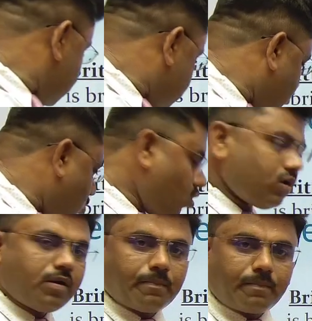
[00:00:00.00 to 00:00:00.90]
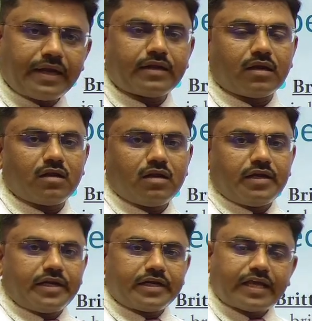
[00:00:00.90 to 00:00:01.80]
more brittle,
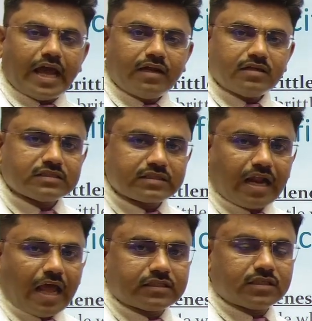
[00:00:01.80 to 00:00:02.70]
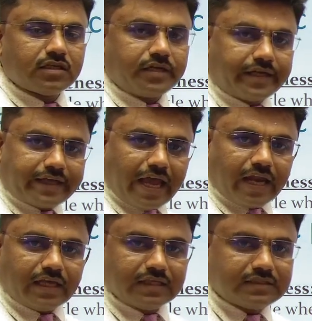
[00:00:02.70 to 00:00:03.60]
it can scratch, it can
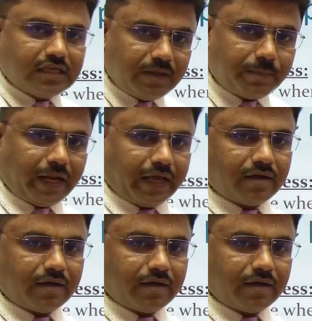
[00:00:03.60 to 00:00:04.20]
easily break.